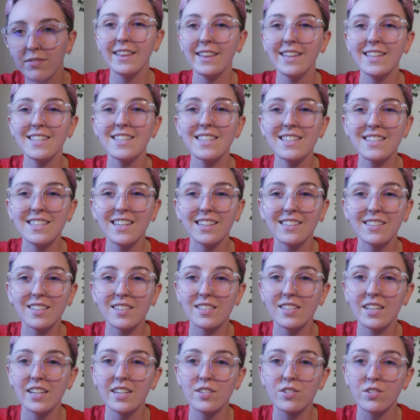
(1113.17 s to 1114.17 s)
And this is not to
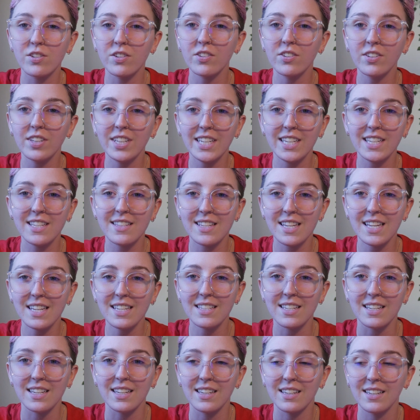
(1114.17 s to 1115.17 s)
say journaling is
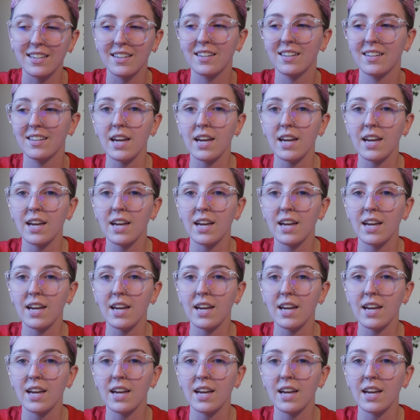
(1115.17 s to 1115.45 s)
easy.